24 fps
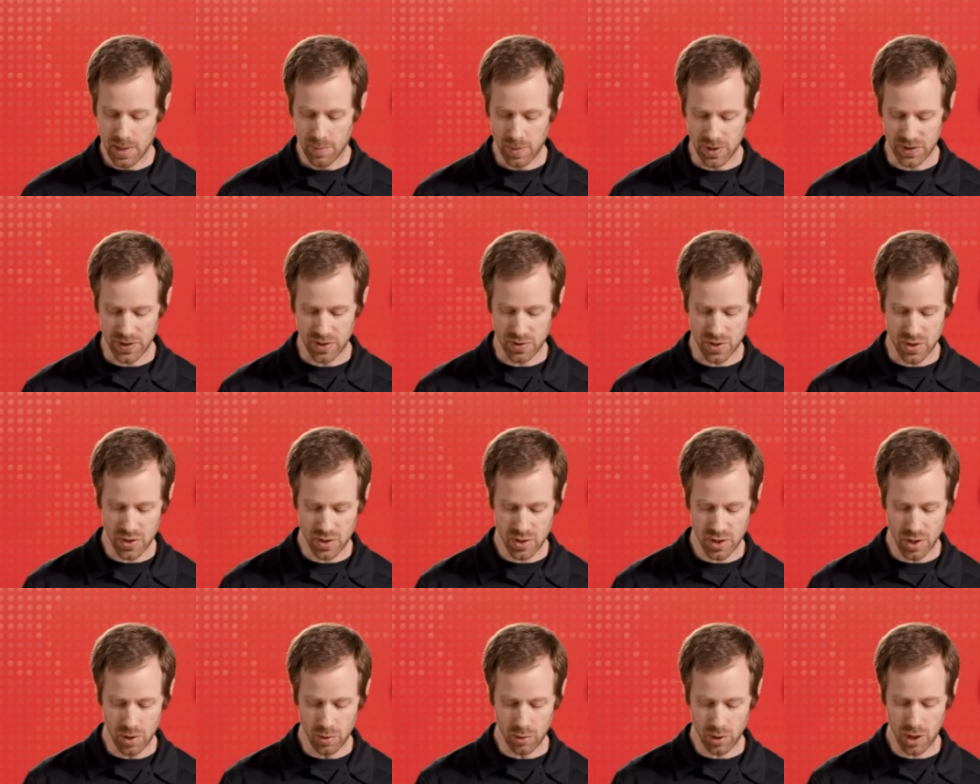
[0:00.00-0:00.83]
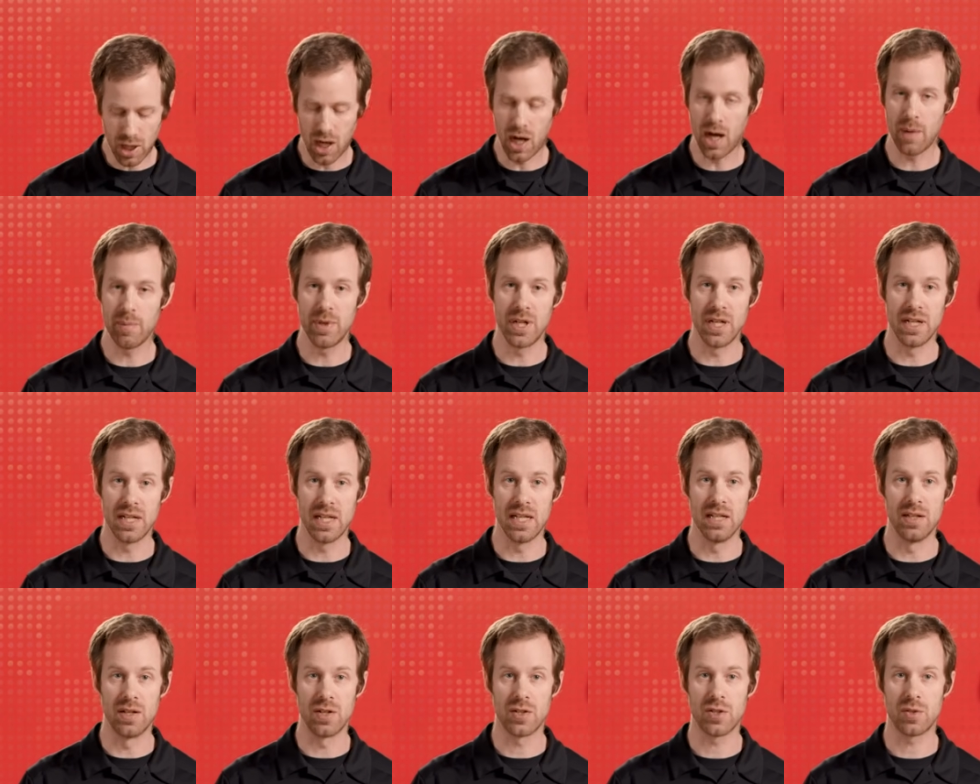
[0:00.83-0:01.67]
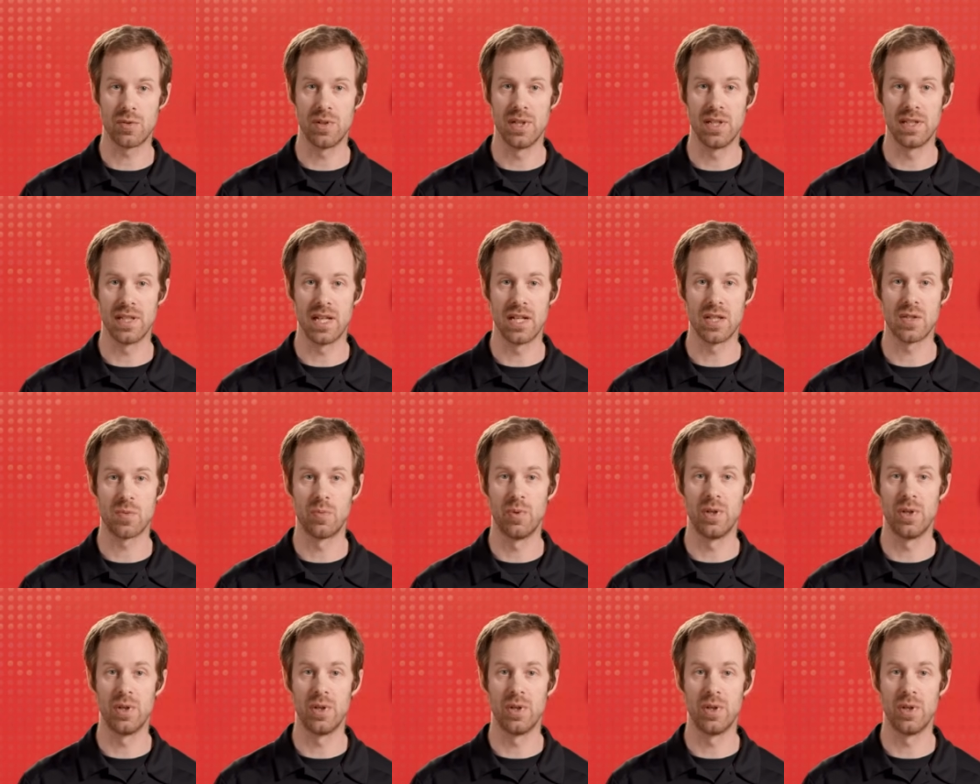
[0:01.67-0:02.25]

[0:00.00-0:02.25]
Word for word: but they're so common in industry that it's